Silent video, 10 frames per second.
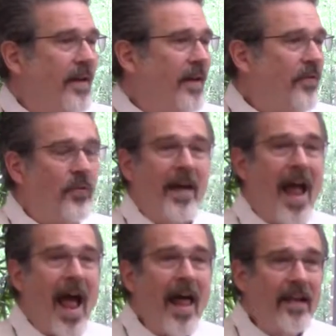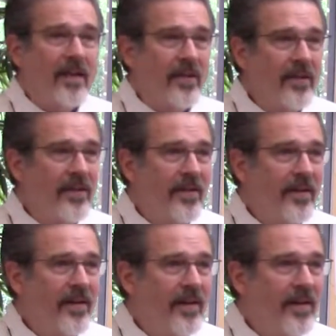if we had it,
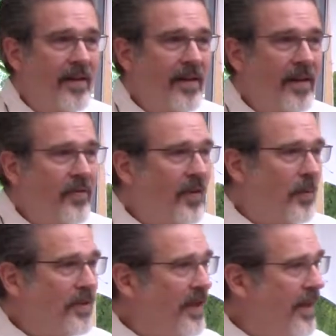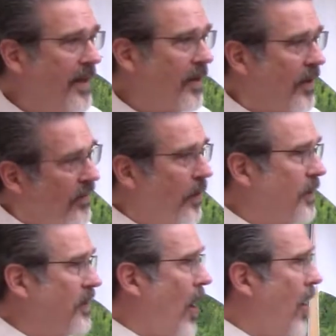if it was here, if it
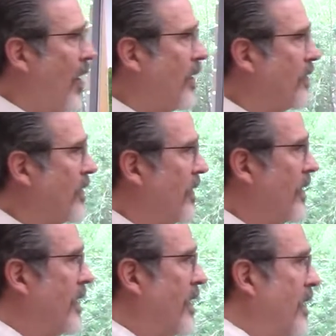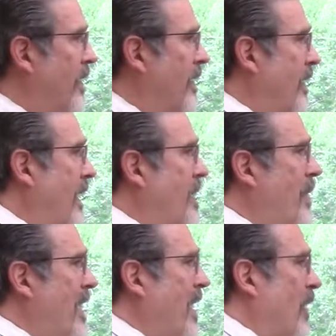was ours.
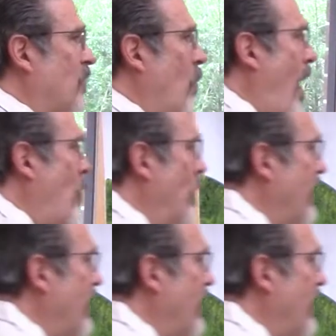Anybody else? What